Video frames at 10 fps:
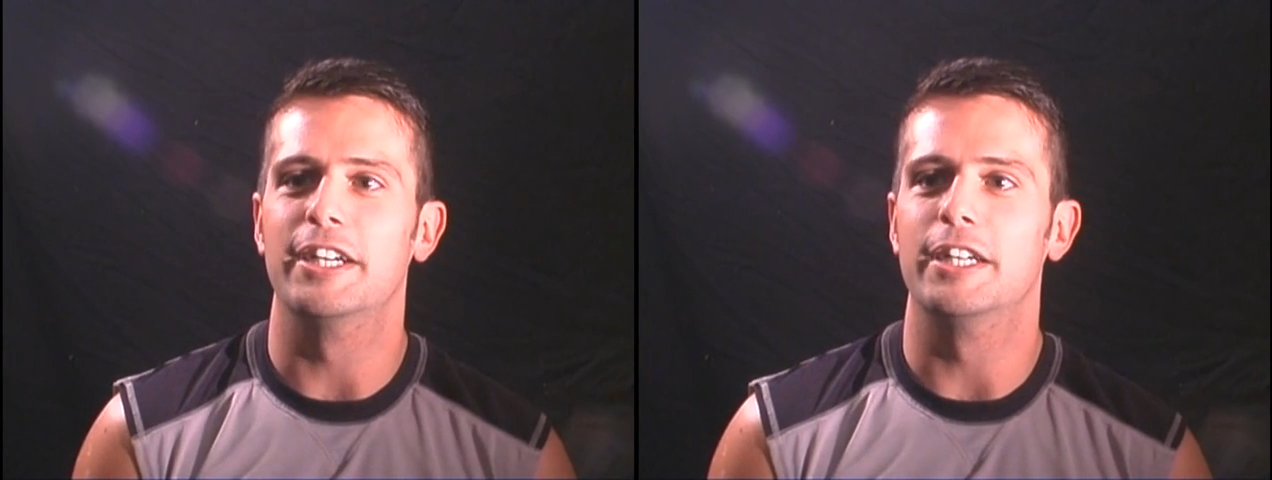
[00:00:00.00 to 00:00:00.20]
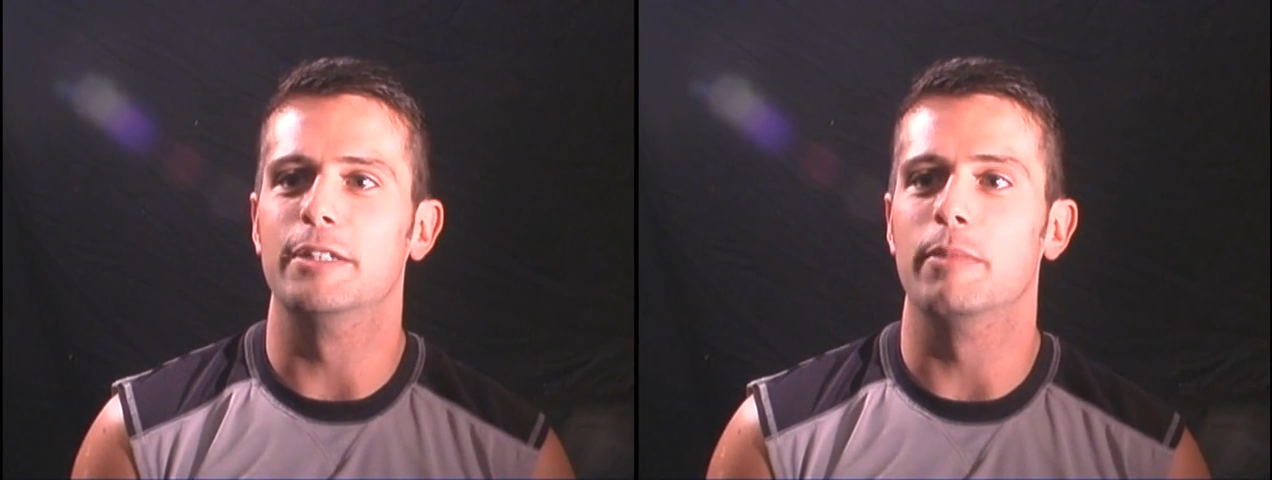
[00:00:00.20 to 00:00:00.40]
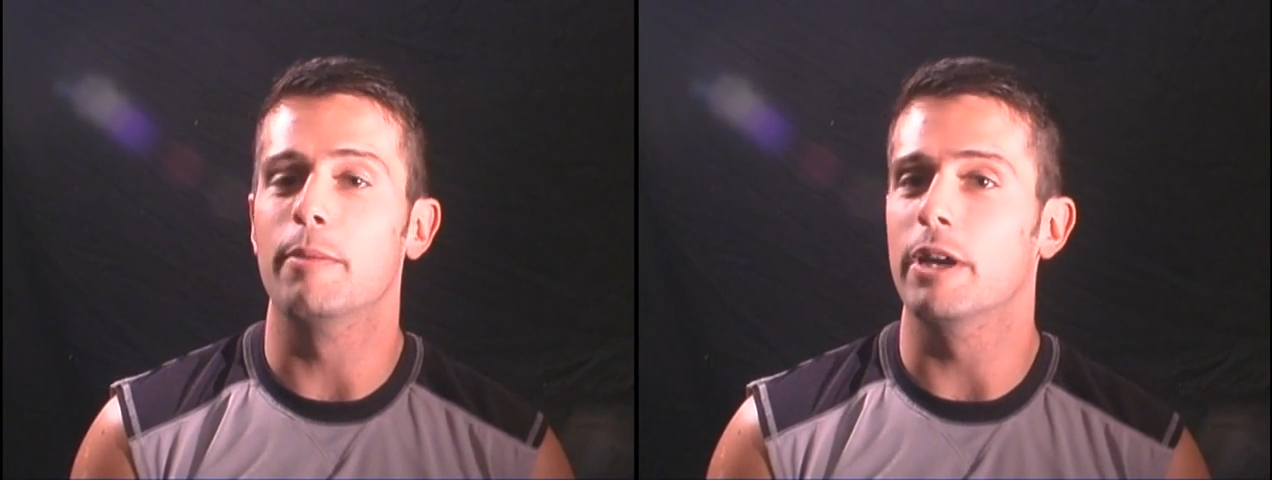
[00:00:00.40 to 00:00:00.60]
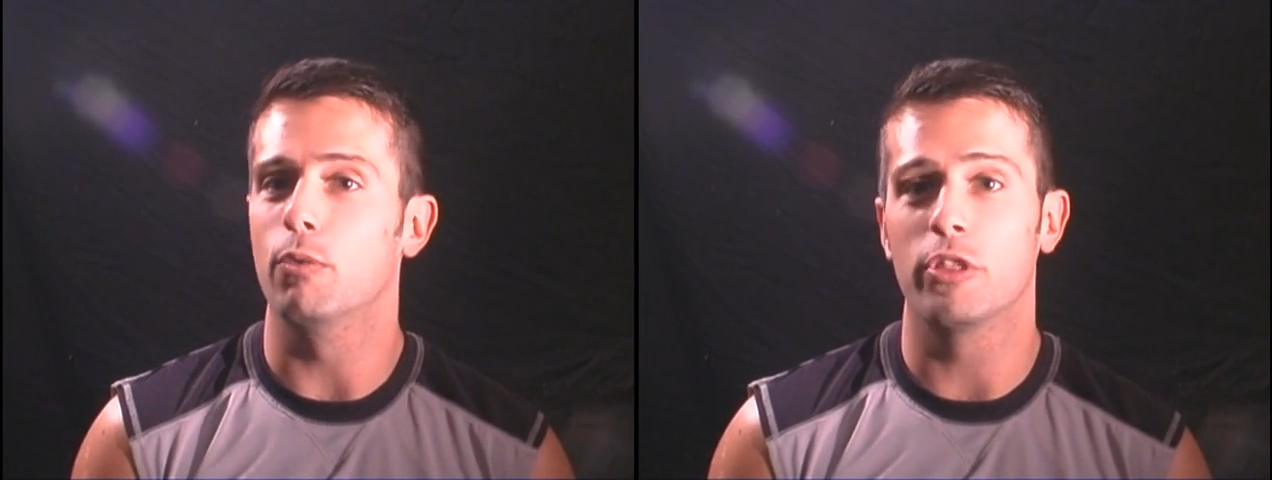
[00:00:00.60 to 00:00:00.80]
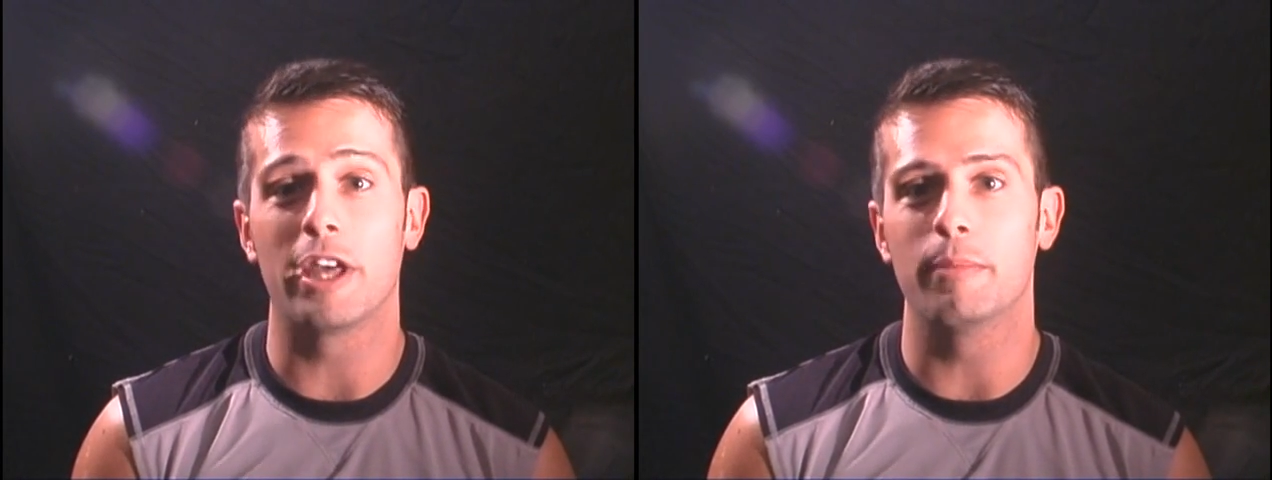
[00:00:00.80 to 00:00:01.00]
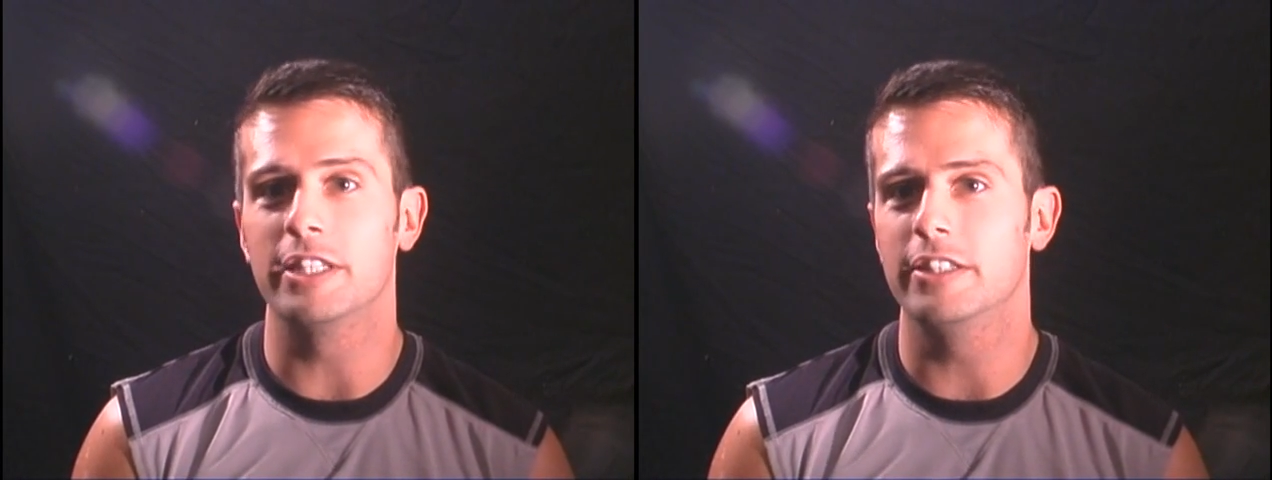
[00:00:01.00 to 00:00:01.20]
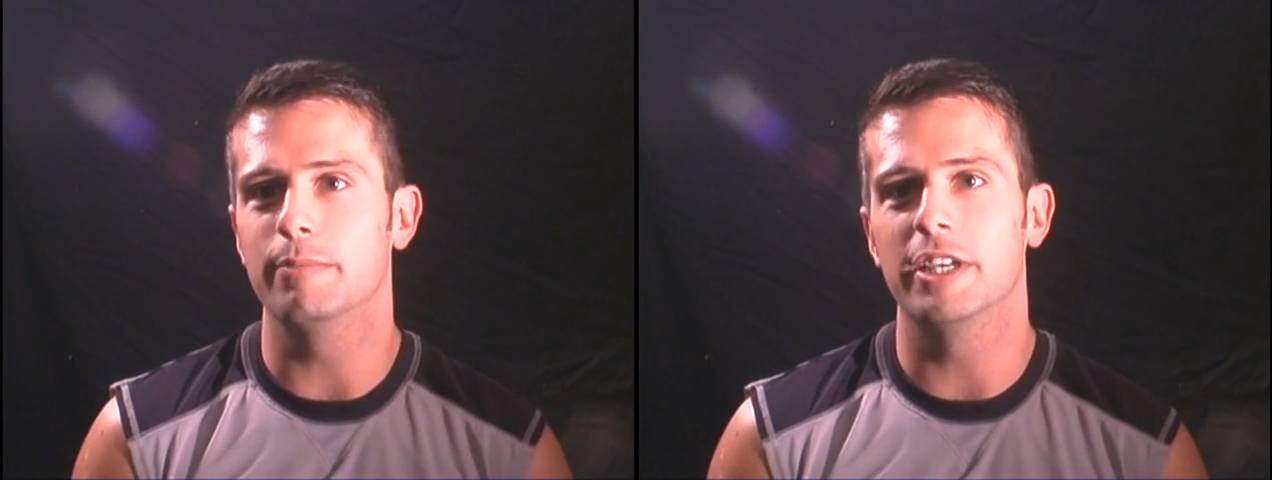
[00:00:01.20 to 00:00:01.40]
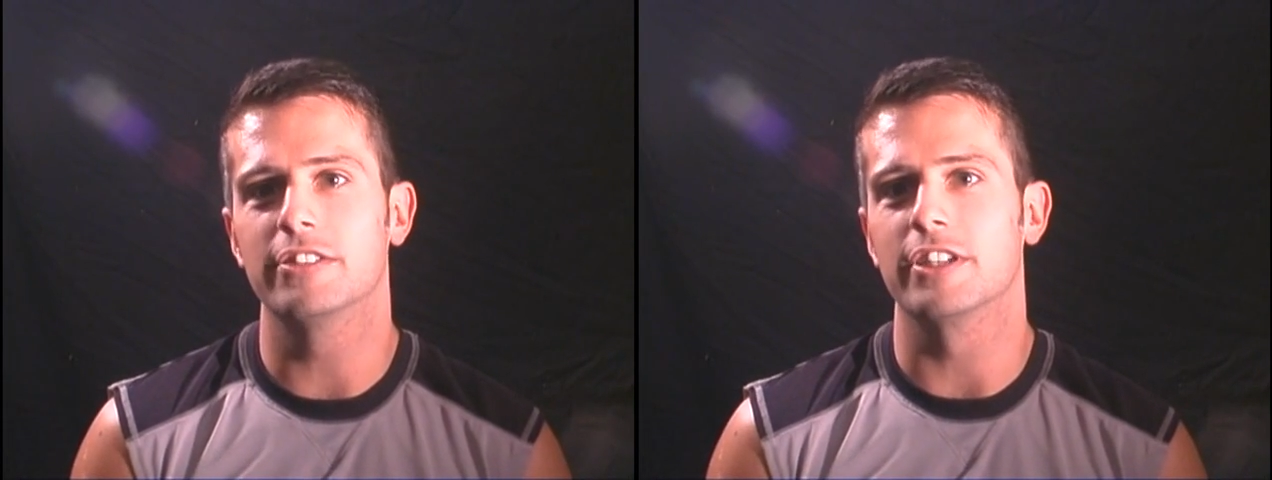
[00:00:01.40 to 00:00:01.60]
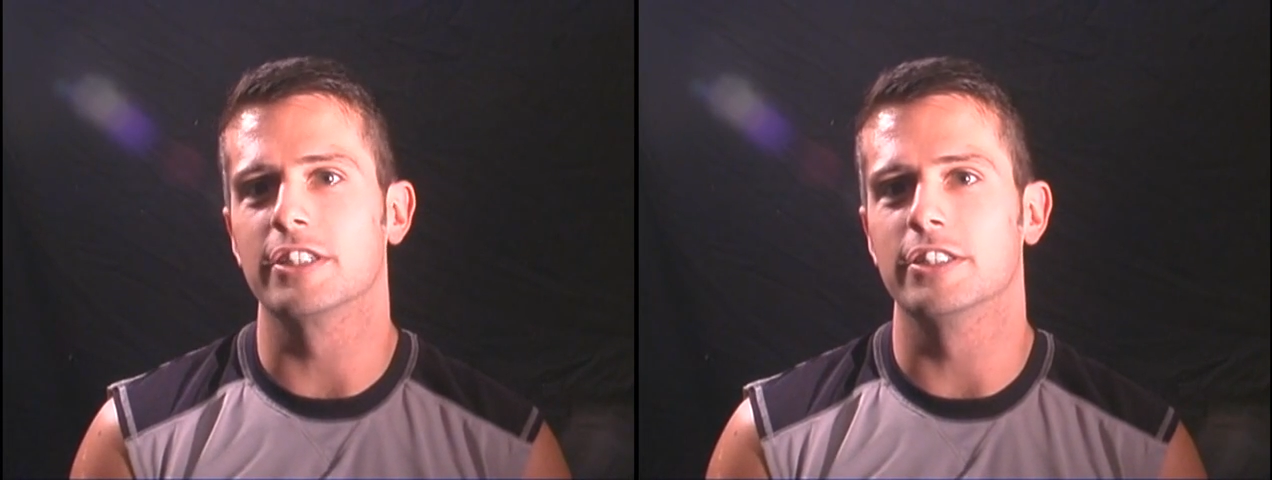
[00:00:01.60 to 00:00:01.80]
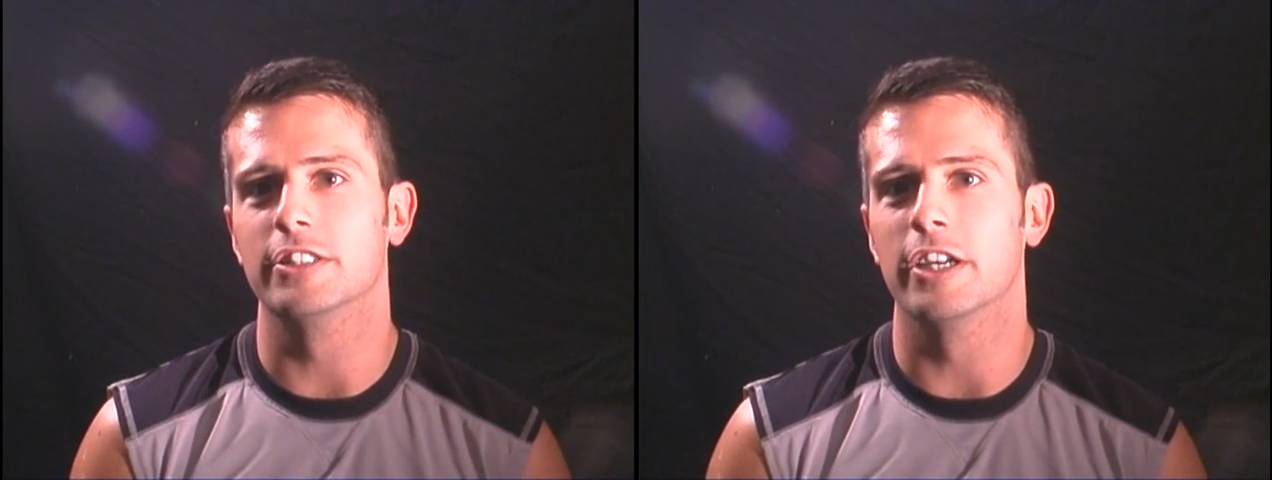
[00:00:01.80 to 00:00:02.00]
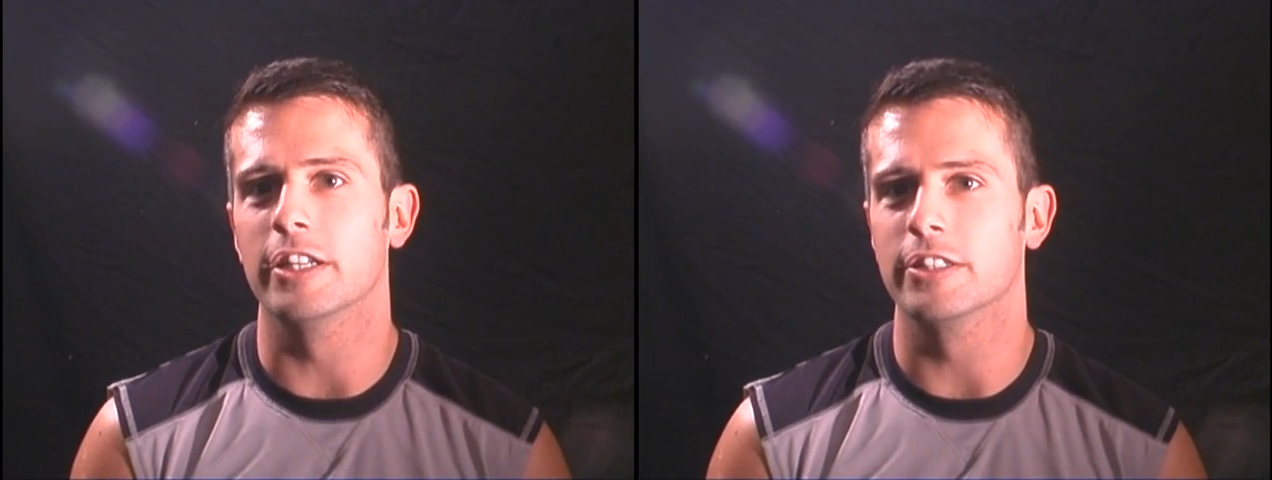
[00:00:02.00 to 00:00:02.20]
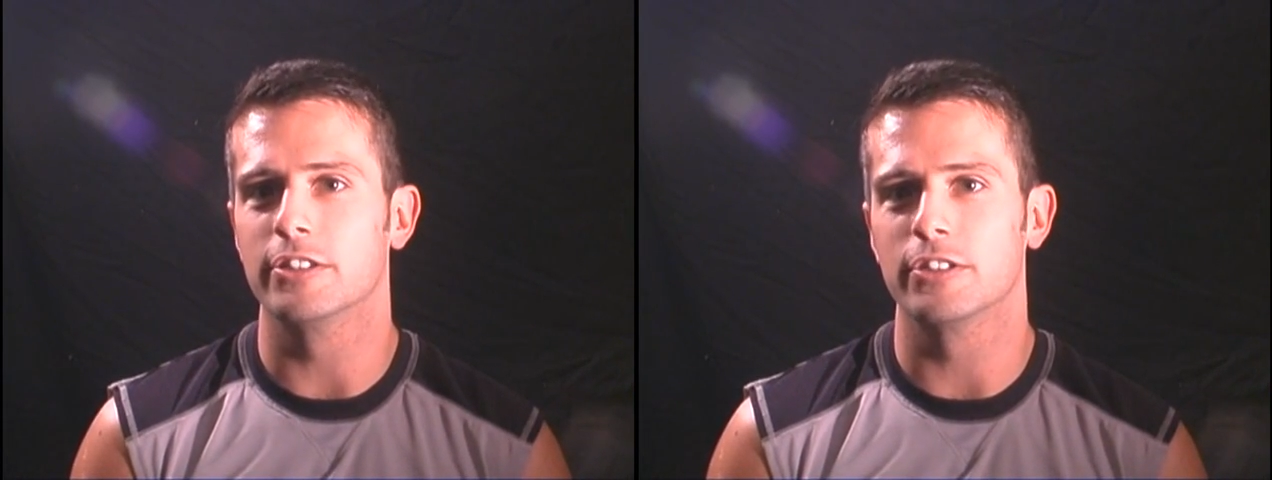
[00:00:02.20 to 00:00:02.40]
Um, and my, without my teammates, I couldn't have done it.